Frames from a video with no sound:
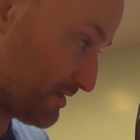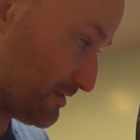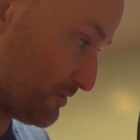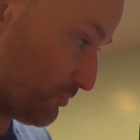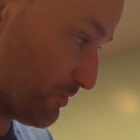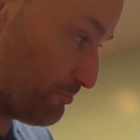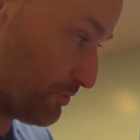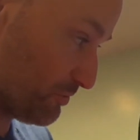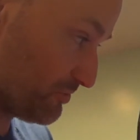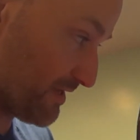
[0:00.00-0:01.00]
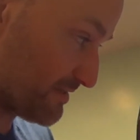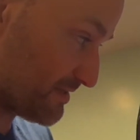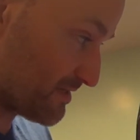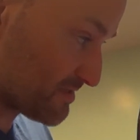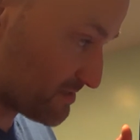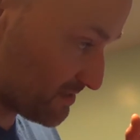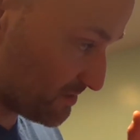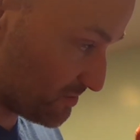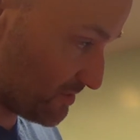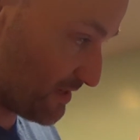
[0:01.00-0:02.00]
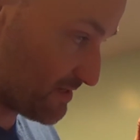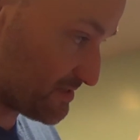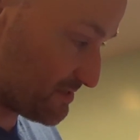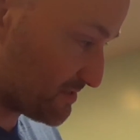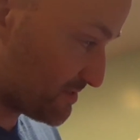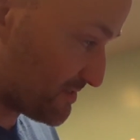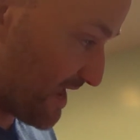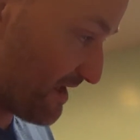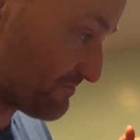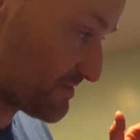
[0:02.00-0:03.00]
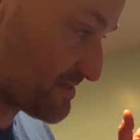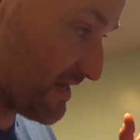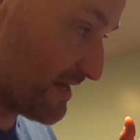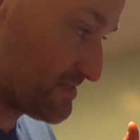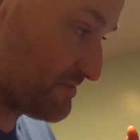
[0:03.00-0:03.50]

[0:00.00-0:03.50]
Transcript: you know, a build like this, and this is half the size